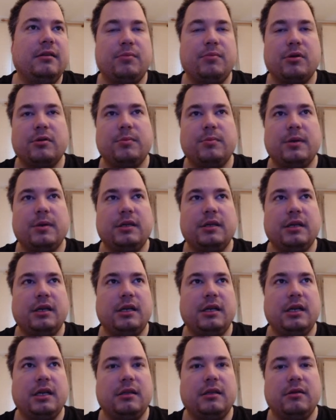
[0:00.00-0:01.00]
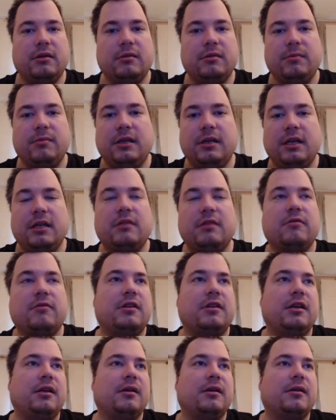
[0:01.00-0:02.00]
prospecting kit. Looks been
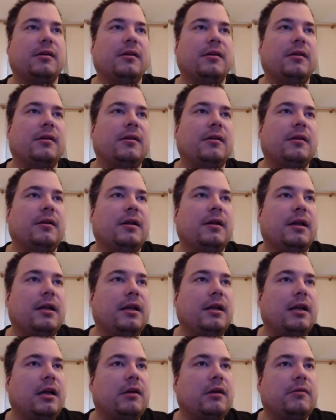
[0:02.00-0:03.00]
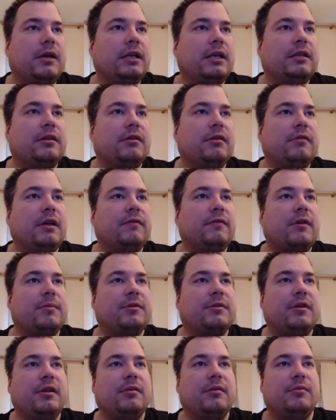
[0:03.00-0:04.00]
interesting. Alright, so we have
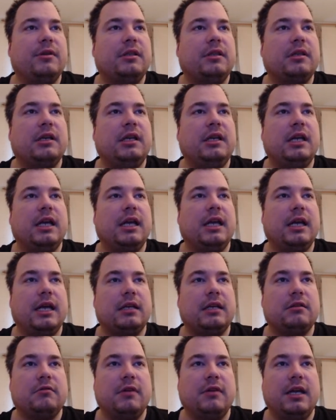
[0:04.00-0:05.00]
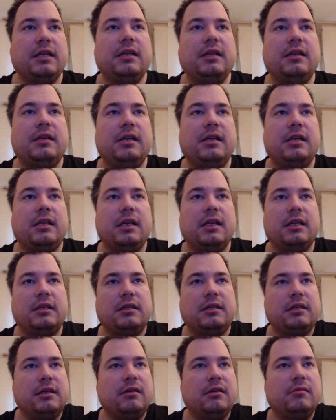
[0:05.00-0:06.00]
option number three, extra agency kits,
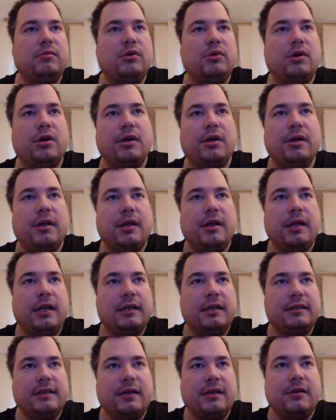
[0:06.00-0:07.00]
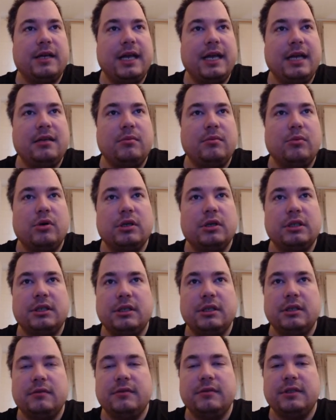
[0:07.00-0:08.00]
sell eight more
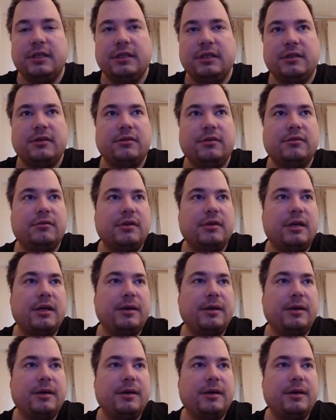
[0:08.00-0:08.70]
services. So